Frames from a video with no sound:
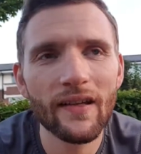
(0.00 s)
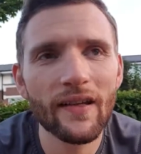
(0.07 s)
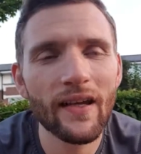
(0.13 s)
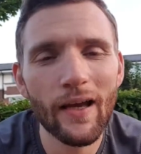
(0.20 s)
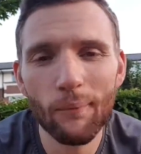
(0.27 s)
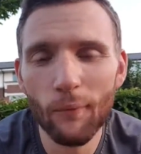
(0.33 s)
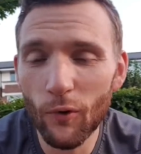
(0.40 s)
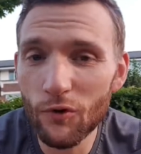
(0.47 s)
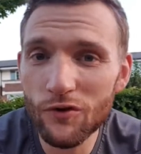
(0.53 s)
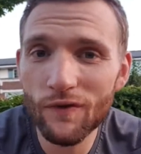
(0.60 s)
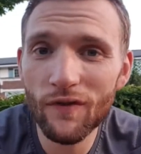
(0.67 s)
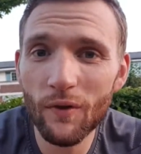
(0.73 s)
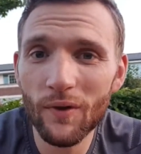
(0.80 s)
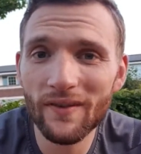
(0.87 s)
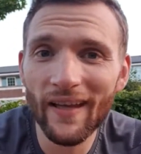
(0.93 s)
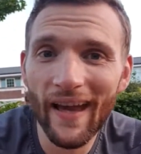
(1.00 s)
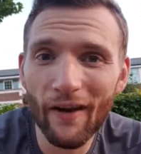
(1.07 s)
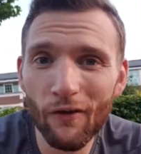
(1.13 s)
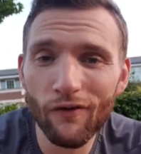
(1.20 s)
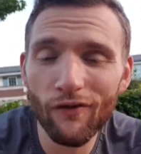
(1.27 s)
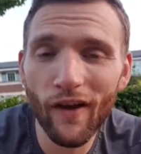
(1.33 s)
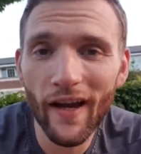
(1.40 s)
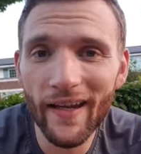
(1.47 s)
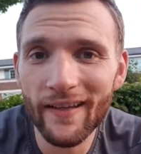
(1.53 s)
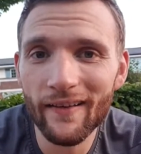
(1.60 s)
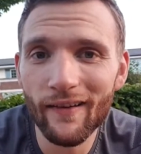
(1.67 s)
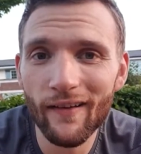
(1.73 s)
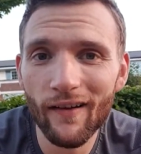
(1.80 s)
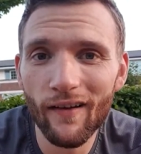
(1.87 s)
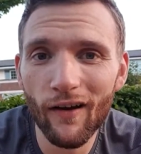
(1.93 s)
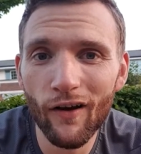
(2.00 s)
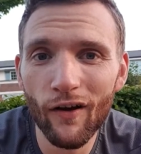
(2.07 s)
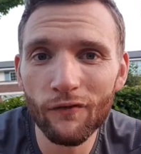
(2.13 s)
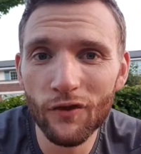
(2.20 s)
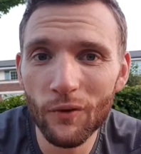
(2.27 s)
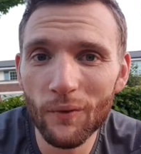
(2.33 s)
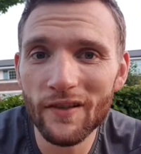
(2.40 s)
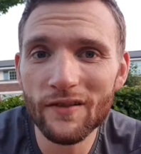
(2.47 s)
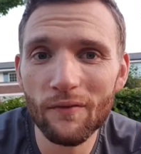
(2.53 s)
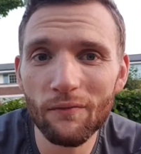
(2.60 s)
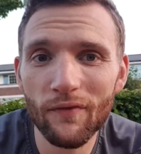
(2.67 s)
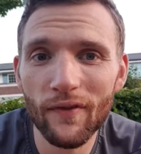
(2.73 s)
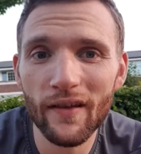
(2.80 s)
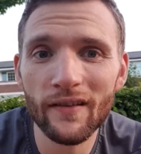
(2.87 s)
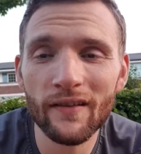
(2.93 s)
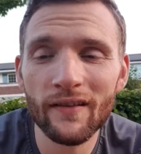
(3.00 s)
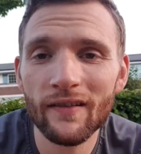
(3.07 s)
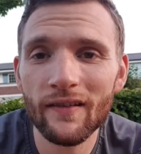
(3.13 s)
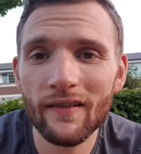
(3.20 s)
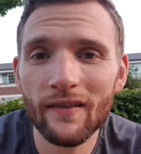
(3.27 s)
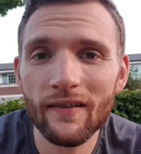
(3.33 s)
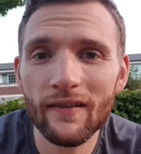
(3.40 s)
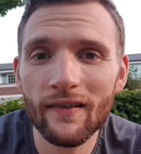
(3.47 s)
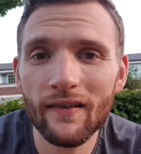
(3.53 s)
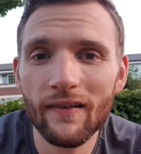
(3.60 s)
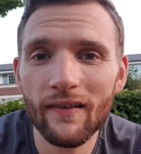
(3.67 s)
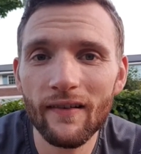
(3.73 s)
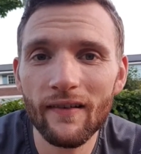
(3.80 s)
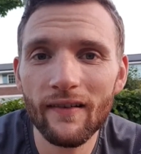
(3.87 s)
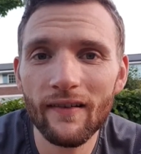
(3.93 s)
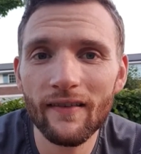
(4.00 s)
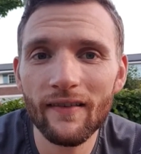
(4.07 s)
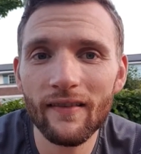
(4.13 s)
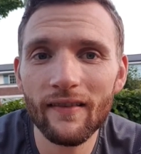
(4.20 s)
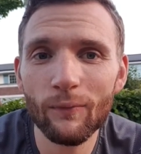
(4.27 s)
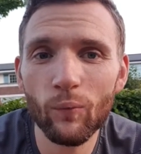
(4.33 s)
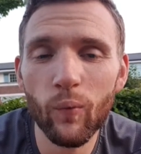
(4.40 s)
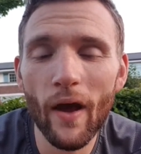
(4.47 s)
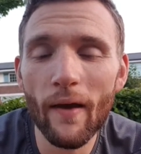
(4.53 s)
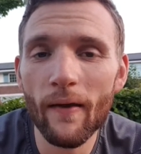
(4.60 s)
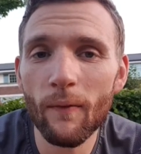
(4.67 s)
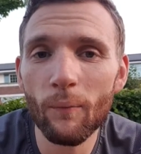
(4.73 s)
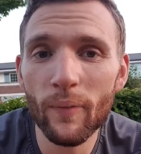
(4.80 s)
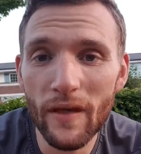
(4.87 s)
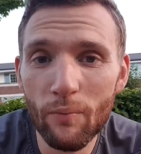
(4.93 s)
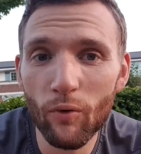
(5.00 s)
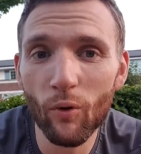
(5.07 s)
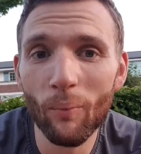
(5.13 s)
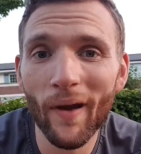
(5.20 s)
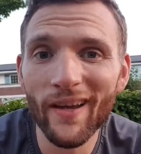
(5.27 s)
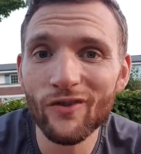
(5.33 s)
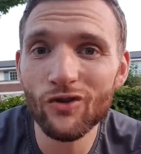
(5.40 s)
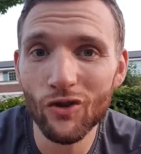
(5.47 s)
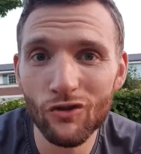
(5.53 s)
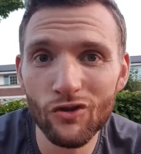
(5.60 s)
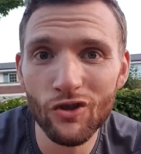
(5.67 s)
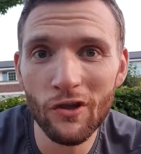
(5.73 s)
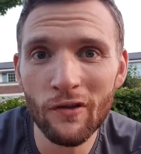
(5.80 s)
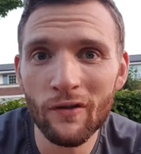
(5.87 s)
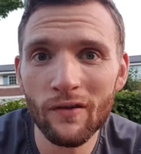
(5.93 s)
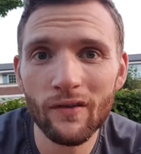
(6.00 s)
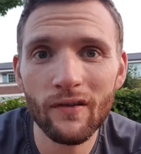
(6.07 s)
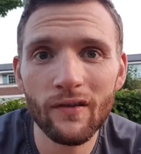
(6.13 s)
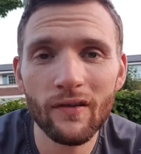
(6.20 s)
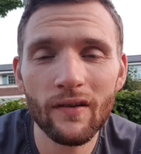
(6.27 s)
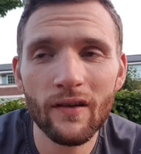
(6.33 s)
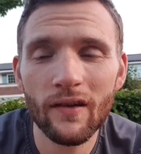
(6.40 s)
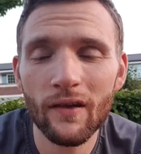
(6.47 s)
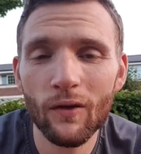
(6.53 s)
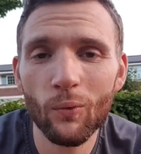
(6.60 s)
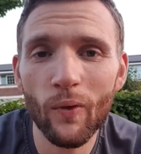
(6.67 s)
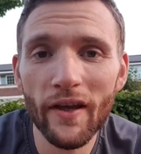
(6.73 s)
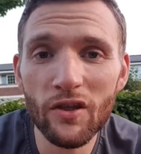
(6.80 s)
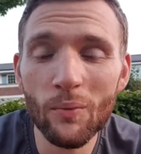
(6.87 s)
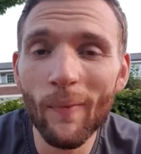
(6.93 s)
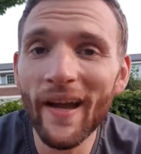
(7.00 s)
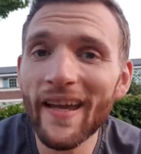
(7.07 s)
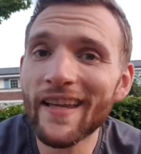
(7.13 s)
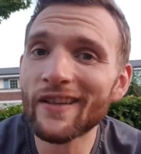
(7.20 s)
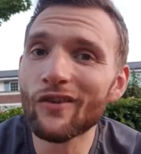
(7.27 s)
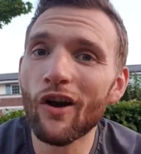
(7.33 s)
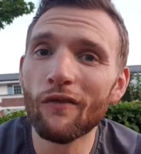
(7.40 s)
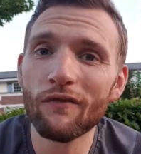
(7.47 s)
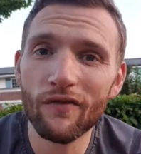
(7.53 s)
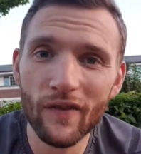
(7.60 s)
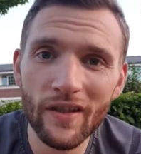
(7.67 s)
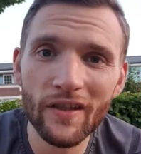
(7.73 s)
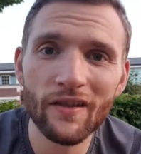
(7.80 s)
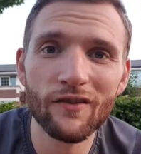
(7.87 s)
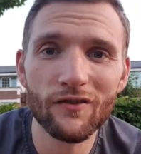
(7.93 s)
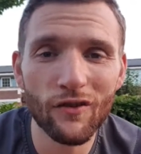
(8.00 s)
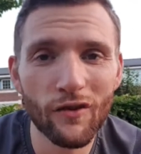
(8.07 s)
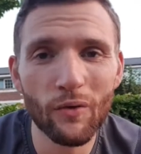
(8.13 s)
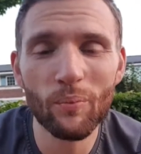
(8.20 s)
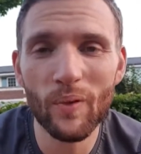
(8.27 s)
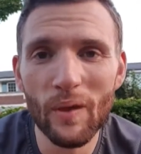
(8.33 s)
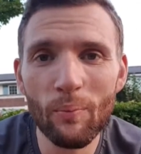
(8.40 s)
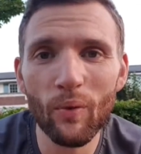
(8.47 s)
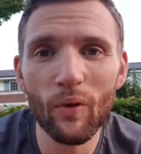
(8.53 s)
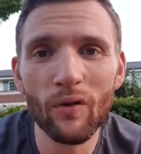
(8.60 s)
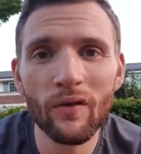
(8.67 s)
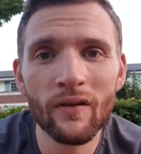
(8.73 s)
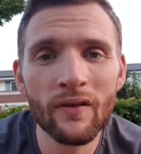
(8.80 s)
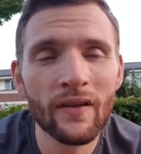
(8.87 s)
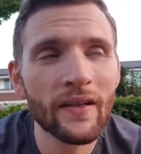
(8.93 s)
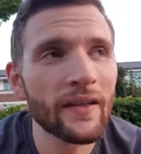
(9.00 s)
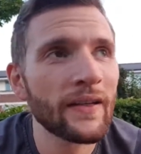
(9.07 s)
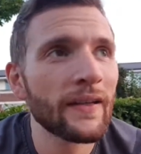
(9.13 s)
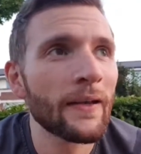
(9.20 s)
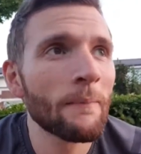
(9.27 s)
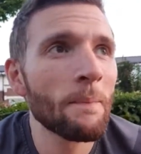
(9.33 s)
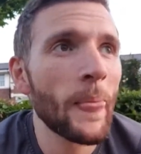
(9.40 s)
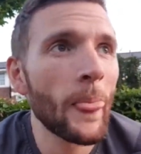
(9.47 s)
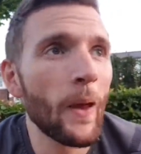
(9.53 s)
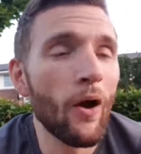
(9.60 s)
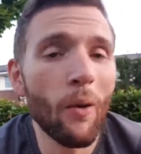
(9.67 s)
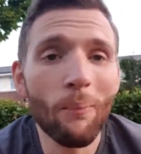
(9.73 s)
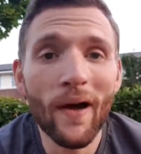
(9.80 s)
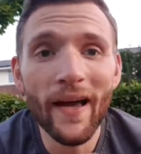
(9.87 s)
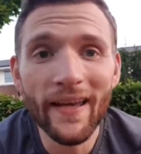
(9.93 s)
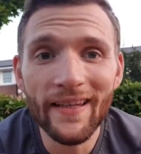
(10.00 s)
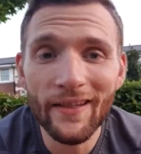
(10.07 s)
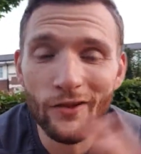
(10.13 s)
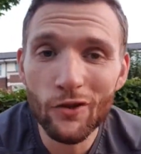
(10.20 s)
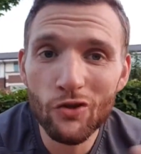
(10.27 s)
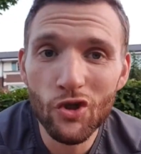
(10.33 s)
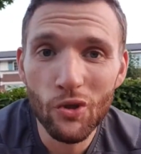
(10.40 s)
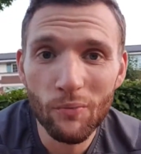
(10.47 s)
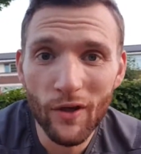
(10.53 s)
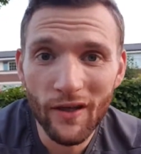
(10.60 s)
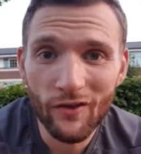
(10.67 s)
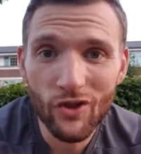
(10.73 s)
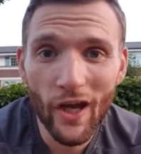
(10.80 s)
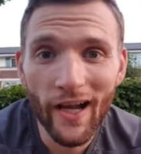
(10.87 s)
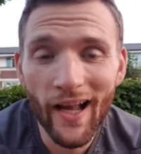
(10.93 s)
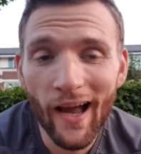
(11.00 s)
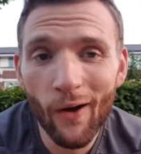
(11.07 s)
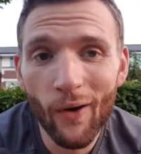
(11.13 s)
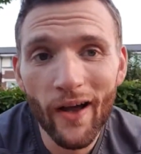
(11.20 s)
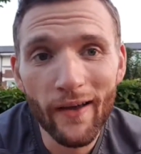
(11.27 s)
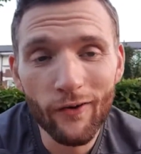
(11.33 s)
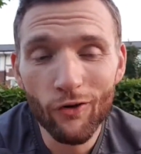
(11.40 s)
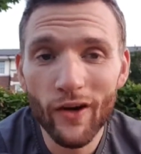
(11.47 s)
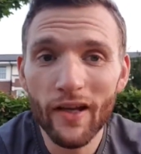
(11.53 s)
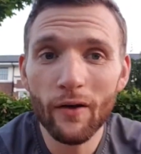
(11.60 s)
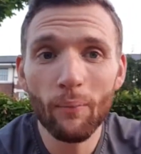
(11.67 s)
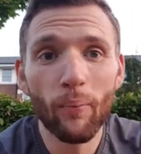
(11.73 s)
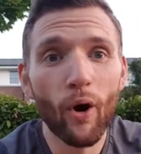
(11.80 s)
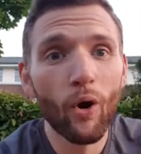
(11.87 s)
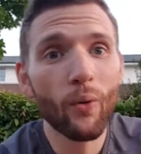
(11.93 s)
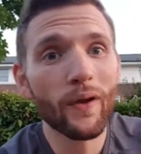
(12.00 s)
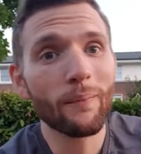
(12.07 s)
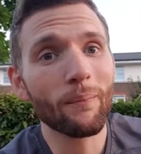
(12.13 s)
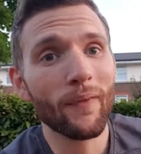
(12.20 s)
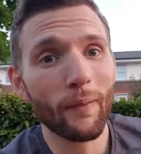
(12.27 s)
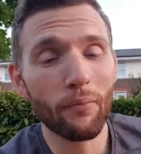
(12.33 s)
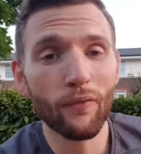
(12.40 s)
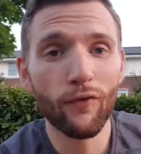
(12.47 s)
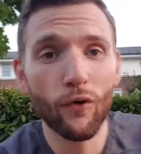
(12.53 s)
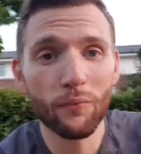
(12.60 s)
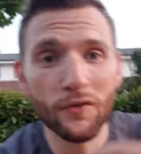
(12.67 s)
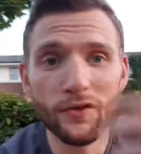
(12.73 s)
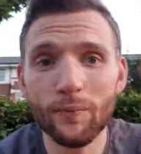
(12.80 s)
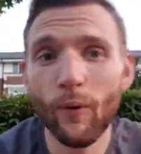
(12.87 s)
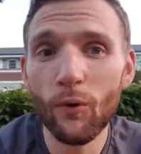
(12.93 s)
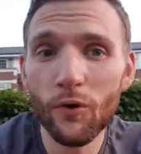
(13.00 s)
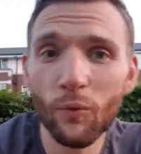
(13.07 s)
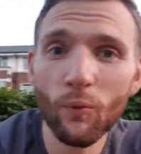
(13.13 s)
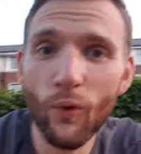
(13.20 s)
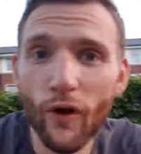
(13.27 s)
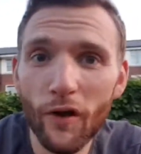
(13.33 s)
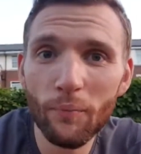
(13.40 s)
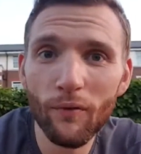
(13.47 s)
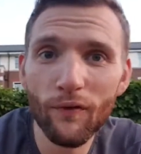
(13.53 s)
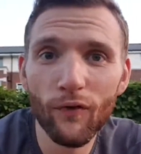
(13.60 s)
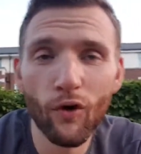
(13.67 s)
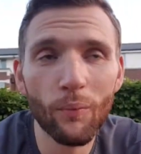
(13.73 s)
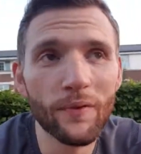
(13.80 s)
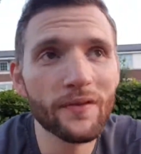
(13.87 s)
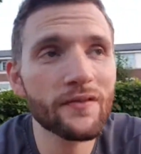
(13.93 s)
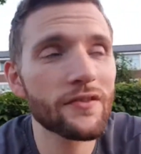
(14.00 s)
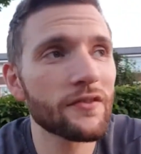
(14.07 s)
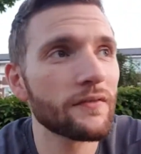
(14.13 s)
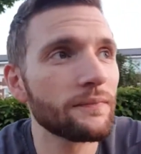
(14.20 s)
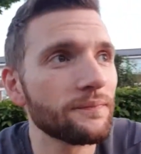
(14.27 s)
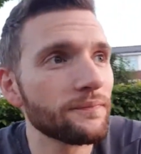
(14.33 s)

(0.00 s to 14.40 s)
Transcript: And most of you are terrified of doing something where people might judge you, where you might inconvenience other people. On my YouTube, you can check out, I created a poem. I performed a spoken word performance.